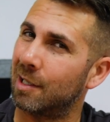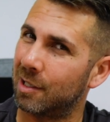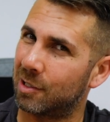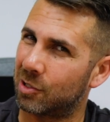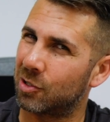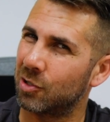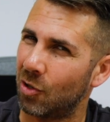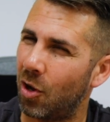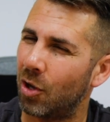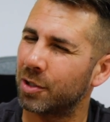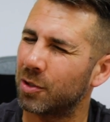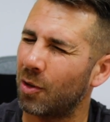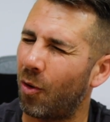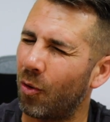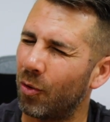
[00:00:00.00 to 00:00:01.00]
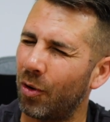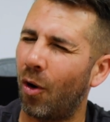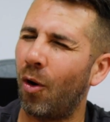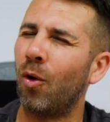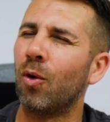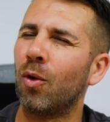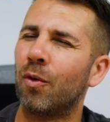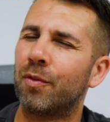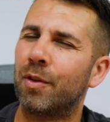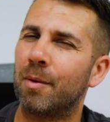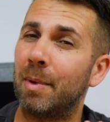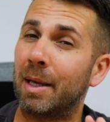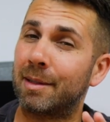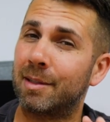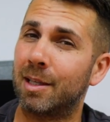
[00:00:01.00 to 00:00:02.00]
It's not on all of
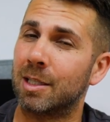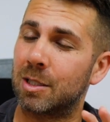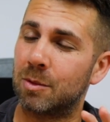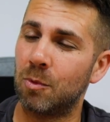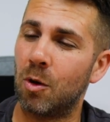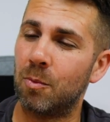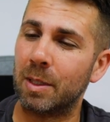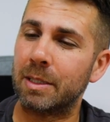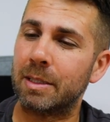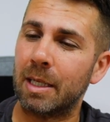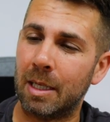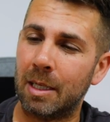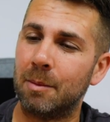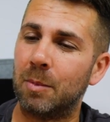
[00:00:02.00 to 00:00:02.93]
them at this moment,